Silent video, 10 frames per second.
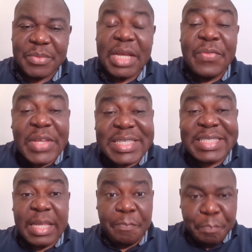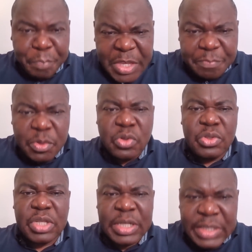This is the
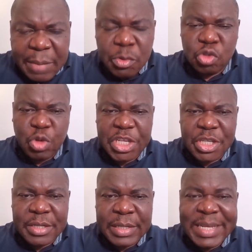people's demonstration.